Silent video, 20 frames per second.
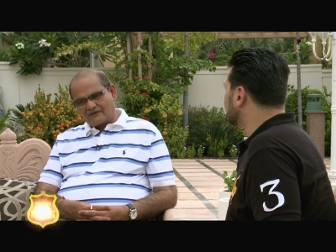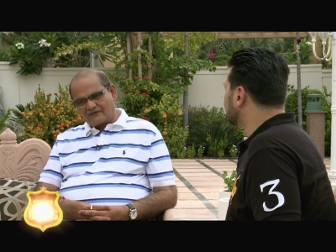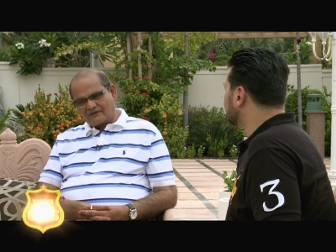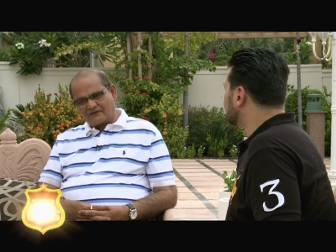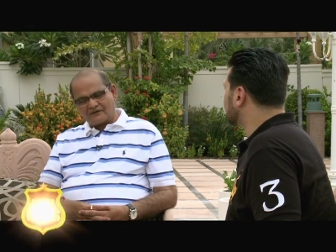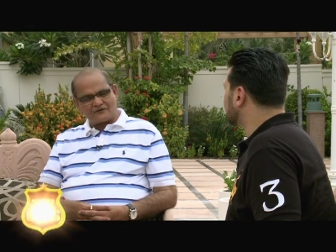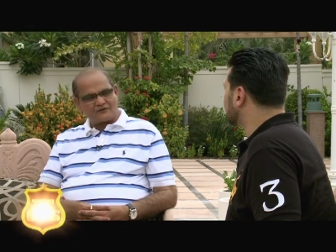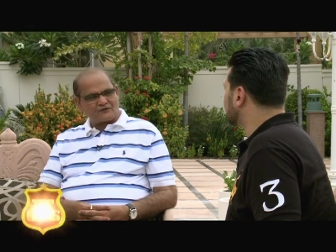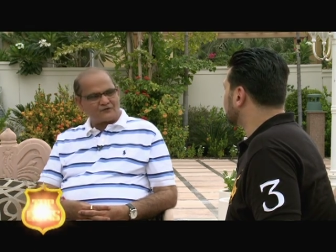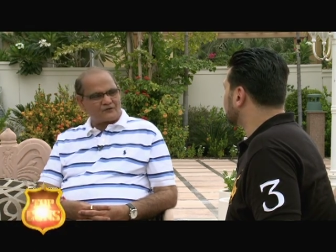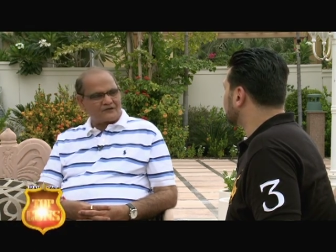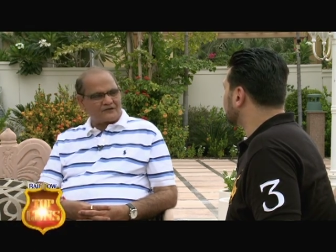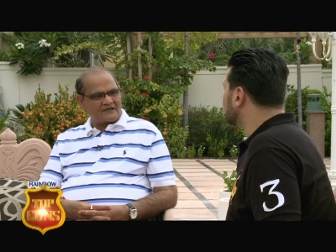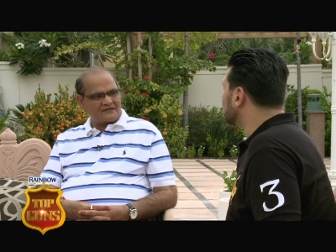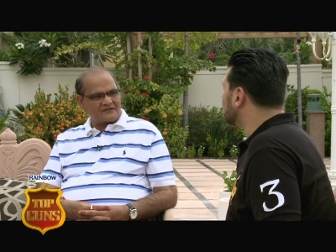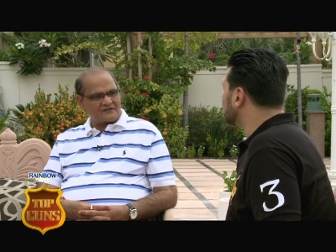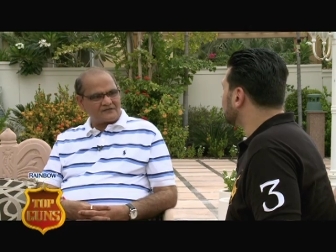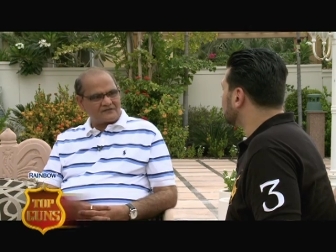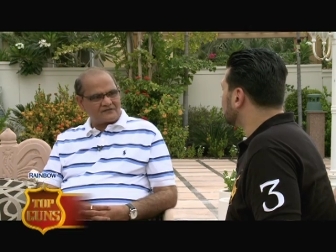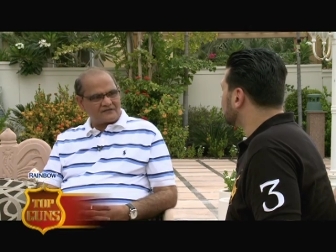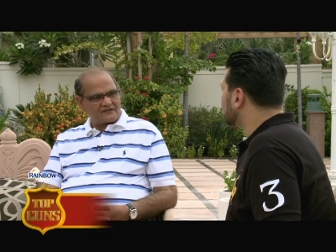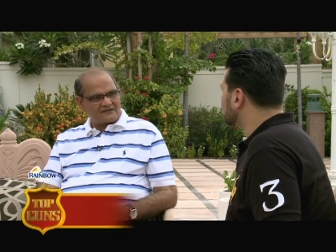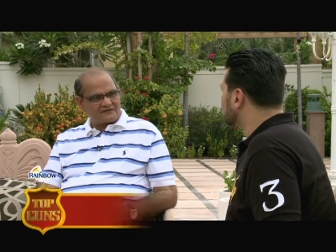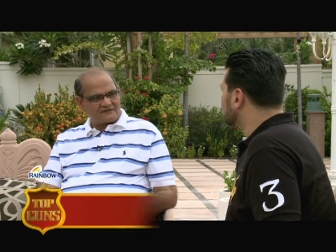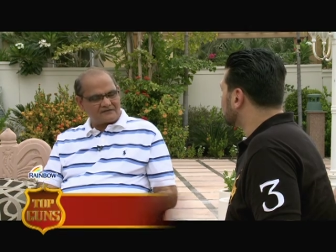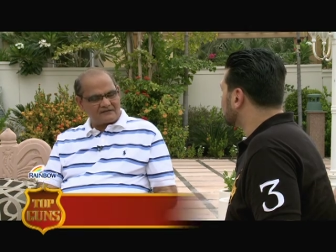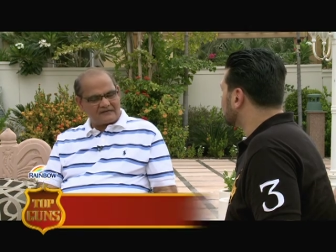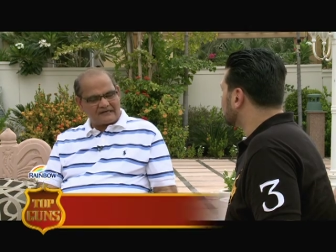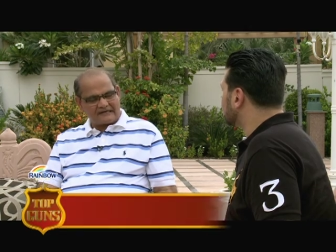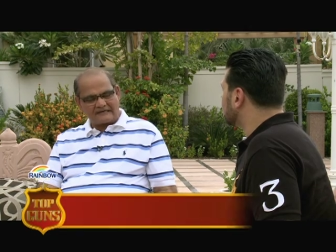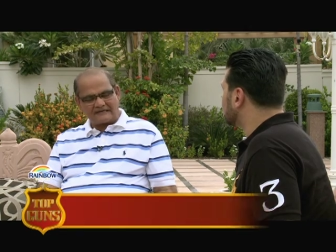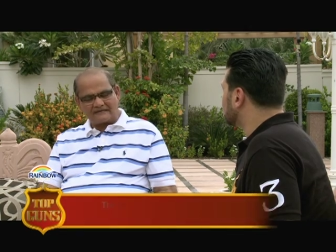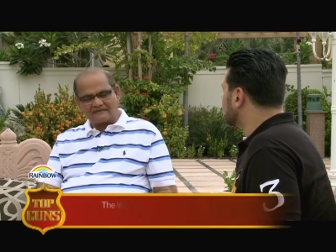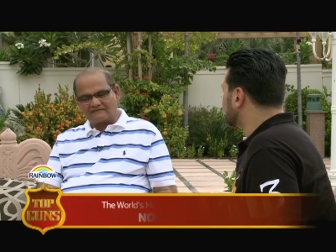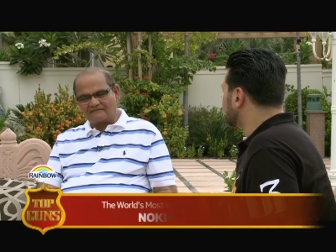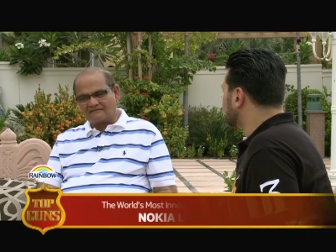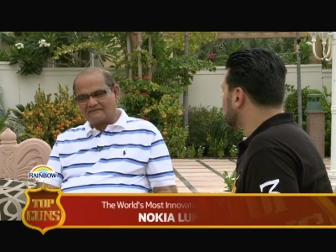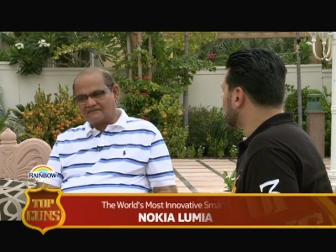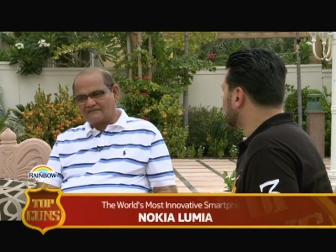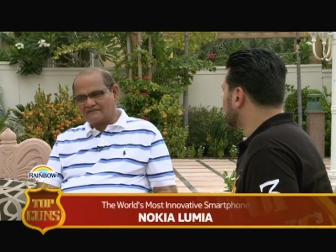the students, ch
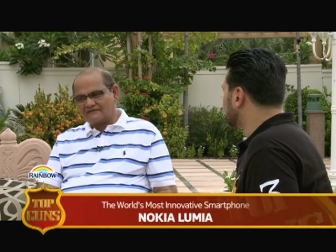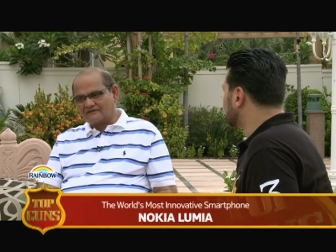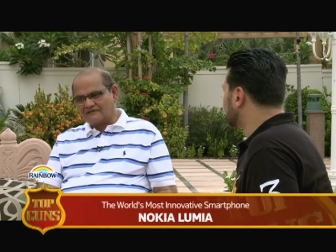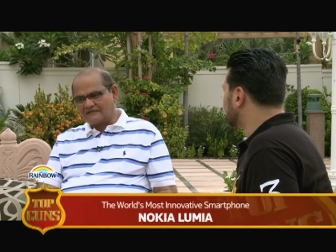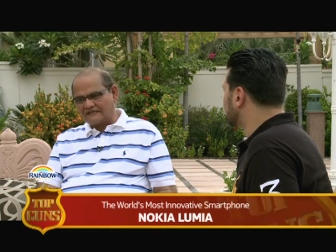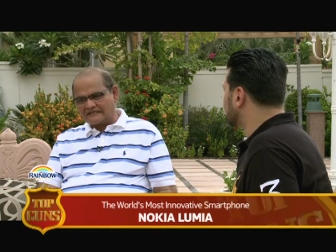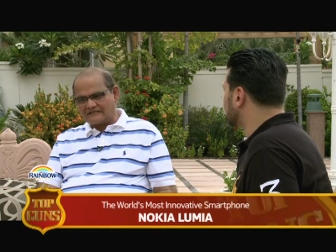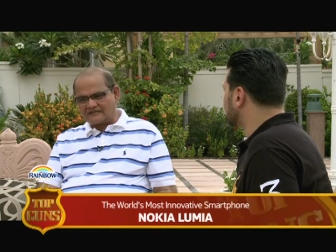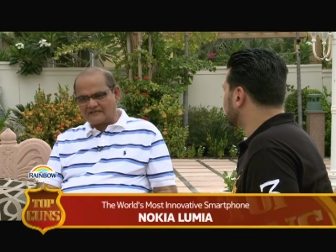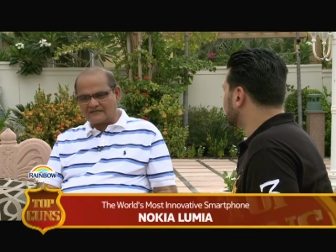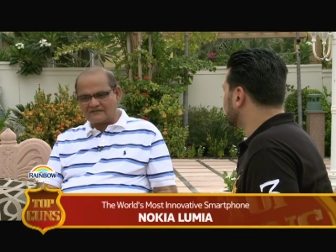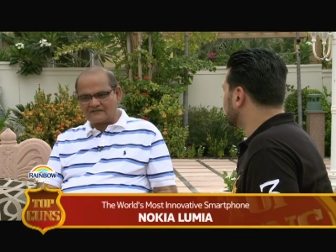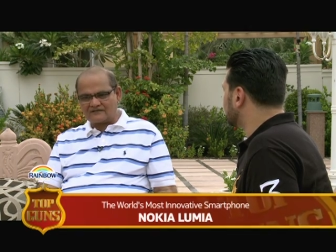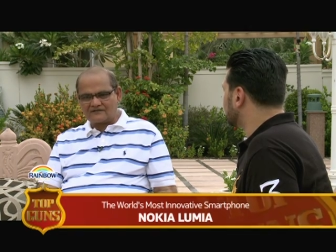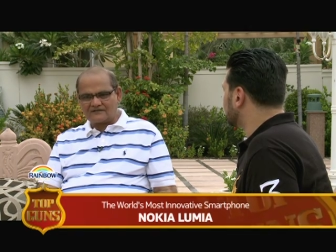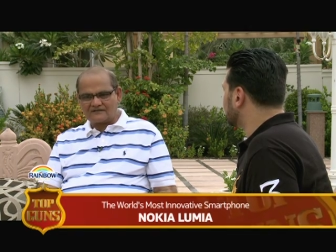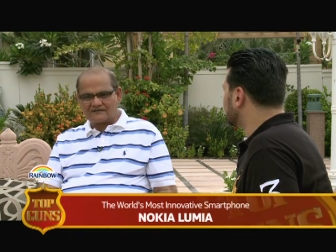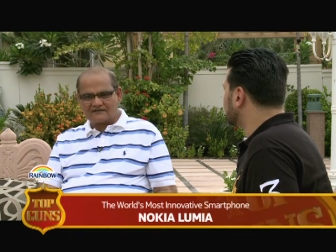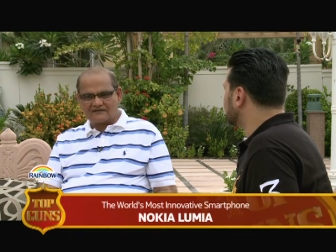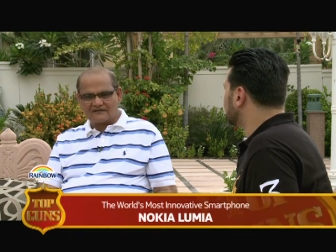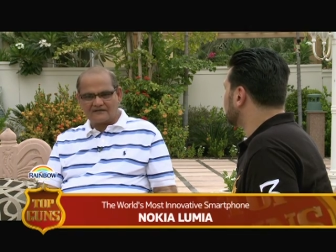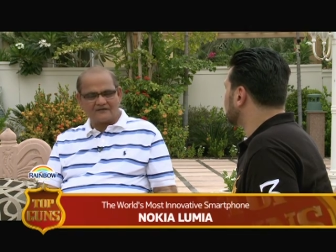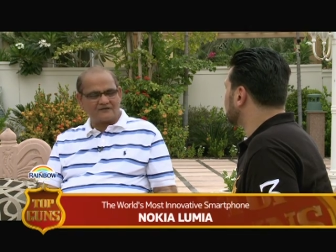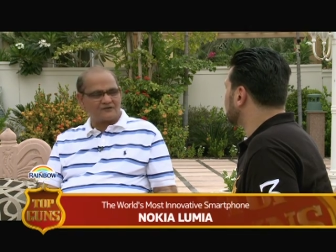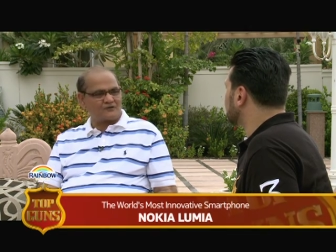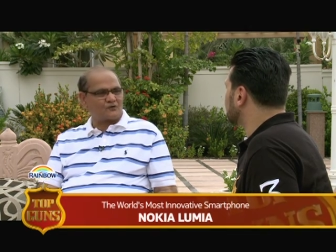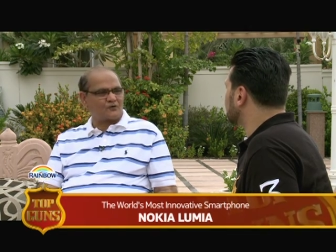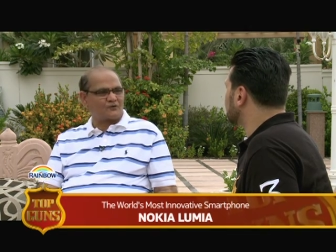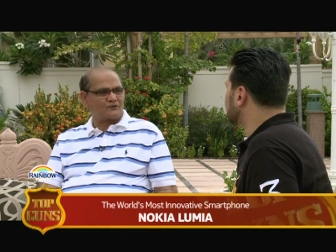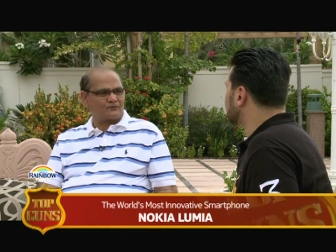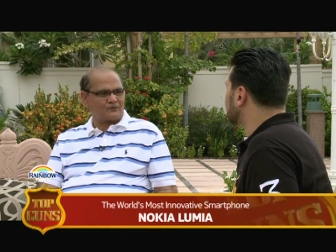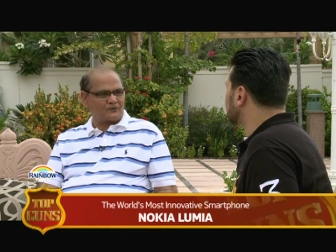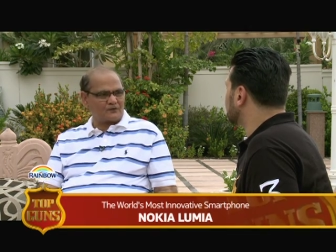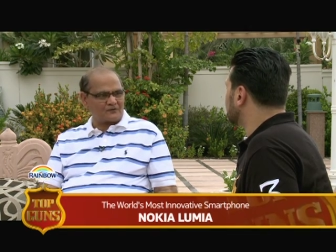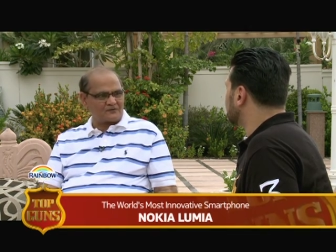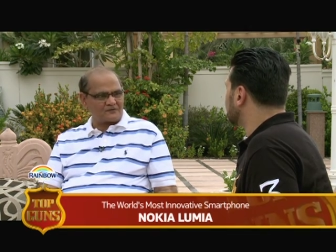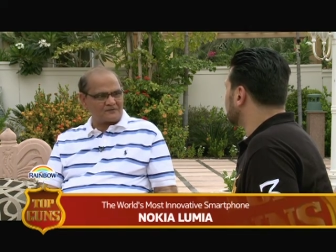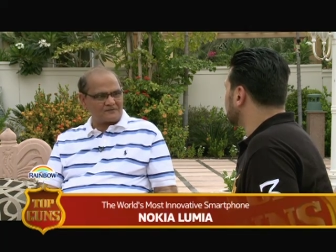children, teachers in Jodhpur.